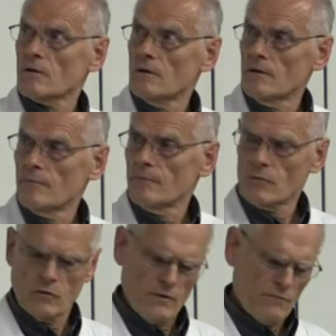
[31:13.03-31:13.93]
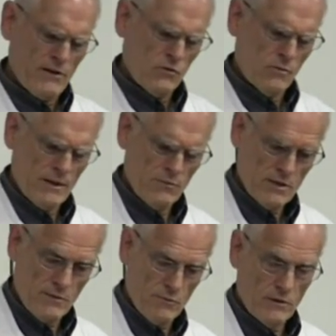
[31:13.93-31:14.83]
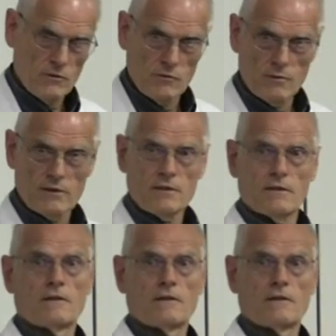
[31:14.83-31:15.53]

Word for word: Um, chlorine, might possibly work too, but